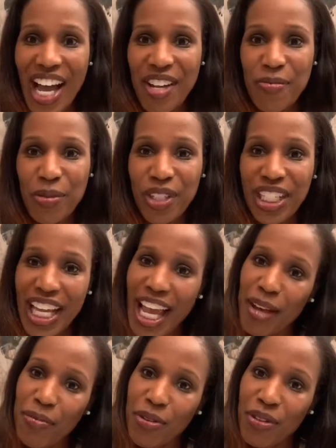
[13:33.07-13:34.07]
I'm pretty
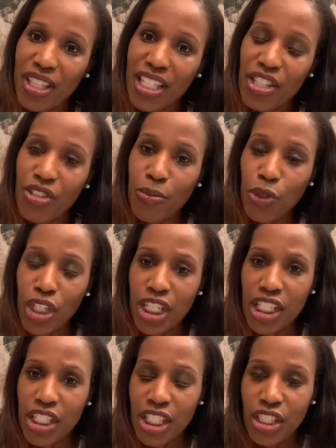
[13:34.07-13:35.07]
happy with this. So I'm going to
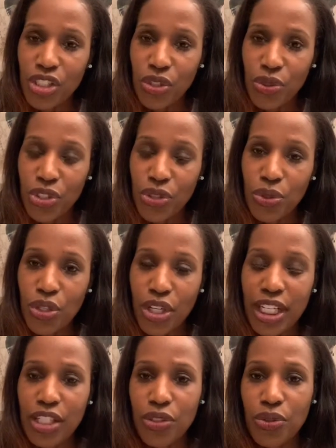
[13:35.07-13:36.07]
continue to
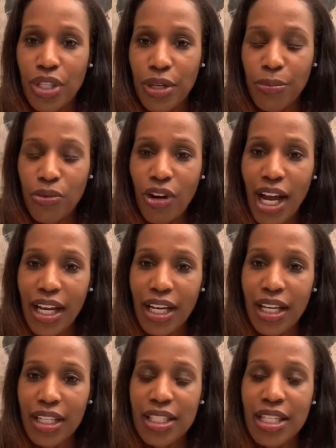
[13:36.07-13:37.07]
look into their
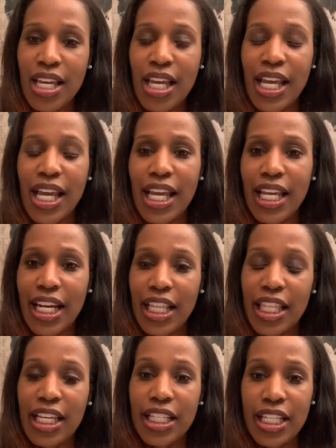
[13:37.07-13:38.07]
products. And I
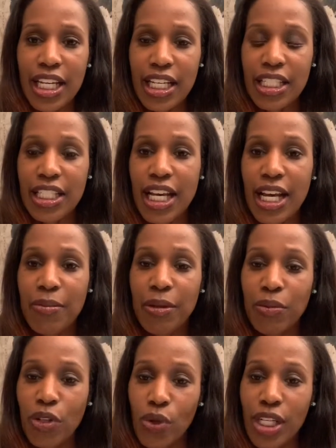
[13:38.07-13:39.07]
think the next time
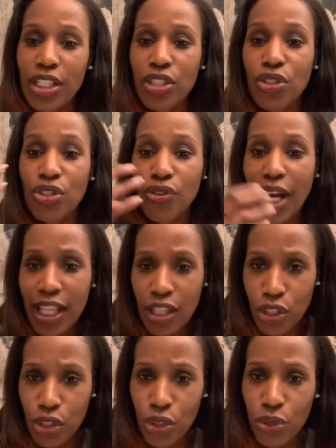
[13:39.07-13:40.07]
I'm going to try
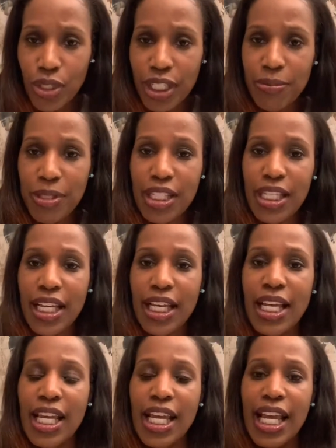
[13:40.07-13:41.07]
the nude
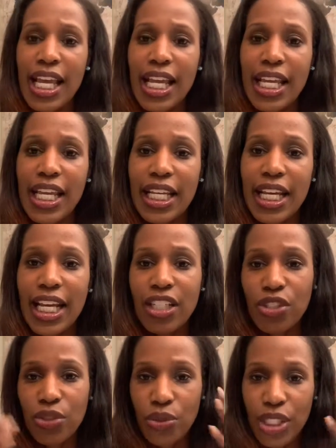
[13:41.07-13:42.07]
lipstick. And I
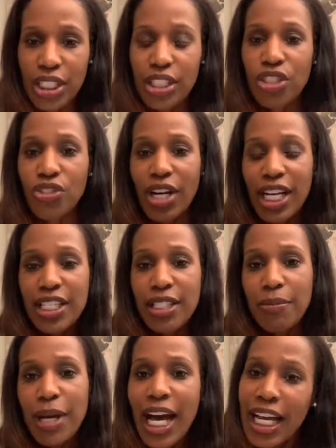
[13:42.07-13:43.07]
do need to try
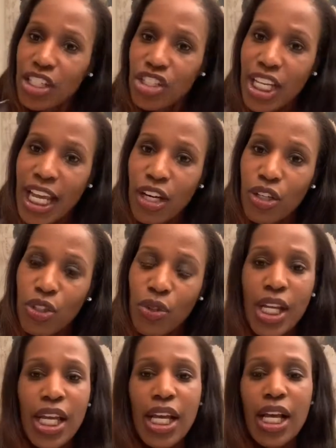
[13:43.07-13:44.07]
some
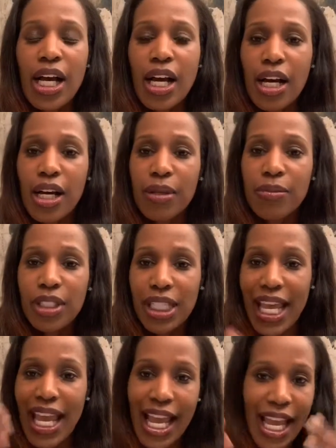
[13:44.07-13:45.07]
eyeshadow um,
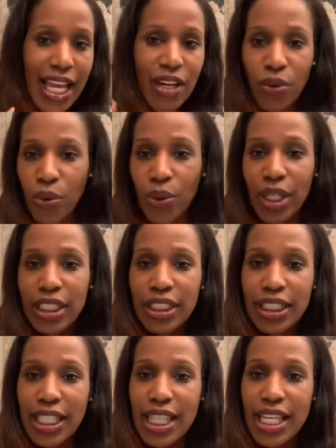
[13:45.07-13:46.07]
to add on
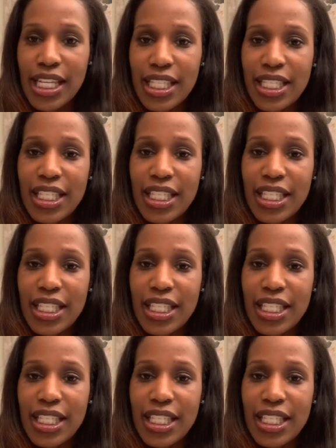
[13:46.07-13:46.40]
to this.